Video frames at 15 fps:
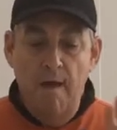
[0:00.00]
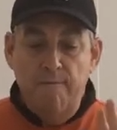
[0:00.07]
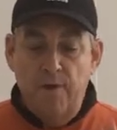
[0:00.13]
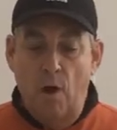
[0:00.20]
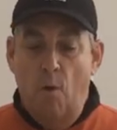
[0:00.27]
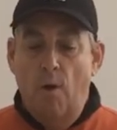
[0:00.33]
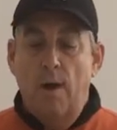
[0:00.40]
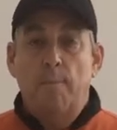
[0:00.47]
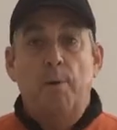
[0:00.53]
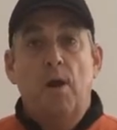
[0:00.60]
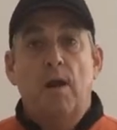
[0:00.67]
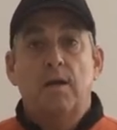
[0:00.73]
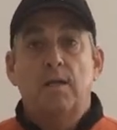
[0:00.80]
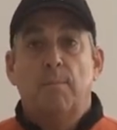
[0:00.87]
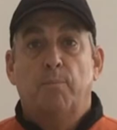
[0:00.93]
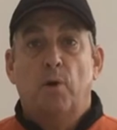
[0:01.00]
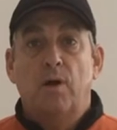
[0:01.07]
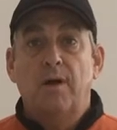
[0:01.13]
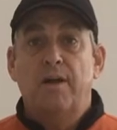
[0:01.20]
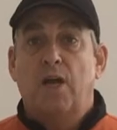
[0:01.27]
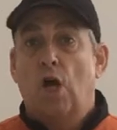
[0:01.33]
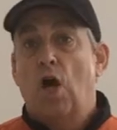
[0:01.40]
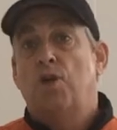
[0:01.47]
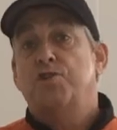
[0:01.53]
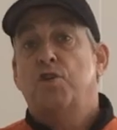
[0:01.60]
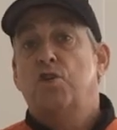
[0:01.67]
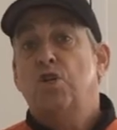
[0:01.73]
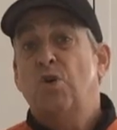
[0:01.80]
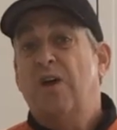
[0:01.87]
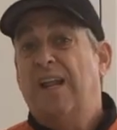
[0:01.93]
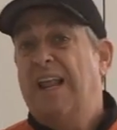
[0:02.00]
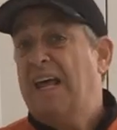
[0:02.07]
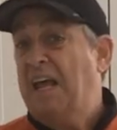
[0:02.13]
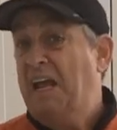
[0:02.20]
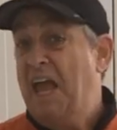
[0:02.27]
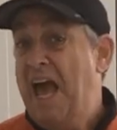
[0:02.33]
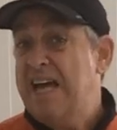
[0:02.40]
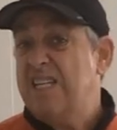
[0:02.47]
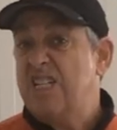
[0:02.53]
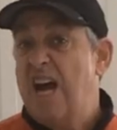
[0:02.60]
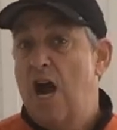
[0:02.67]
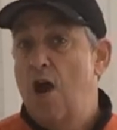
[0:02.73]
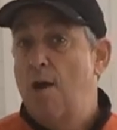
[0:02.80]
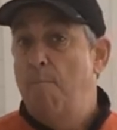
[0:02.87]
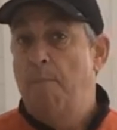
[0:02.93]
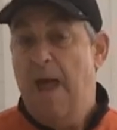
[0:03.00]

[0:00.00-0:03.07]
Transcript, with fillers: If you don't want to put it under the broiler, you can also do it in like a cast iron